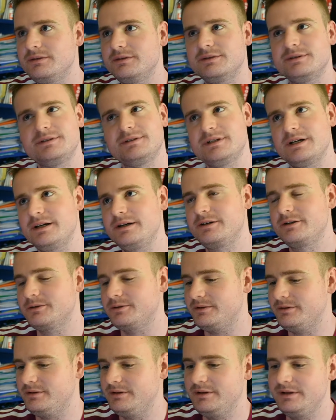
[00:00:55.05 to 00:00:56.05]

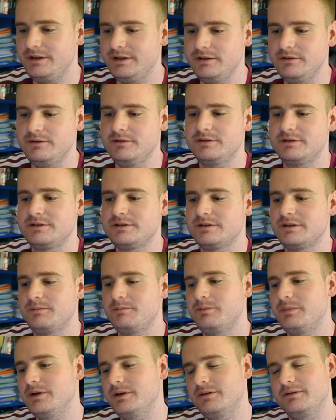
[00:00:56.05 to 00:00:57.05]
cycle use,
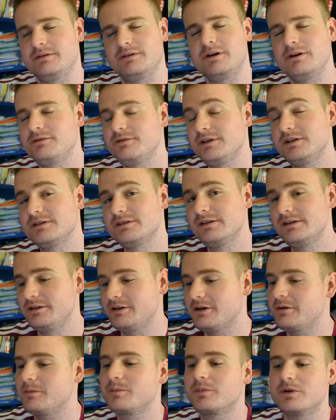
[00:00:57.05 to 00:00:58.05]
but obviously
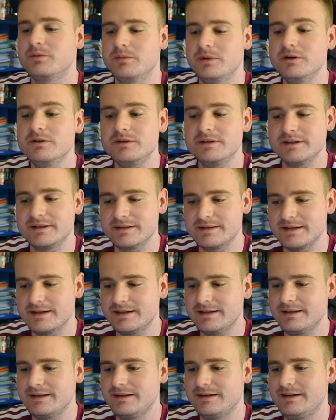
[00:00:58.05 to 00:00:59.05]
not promoting
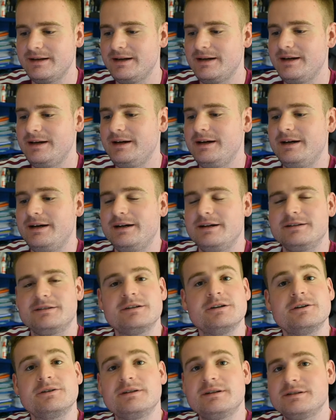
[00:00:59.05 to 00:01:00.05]
that.
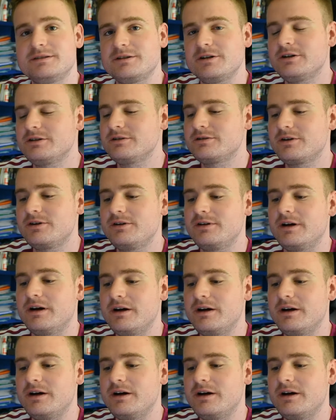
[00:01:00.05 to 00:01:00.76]
So testosterone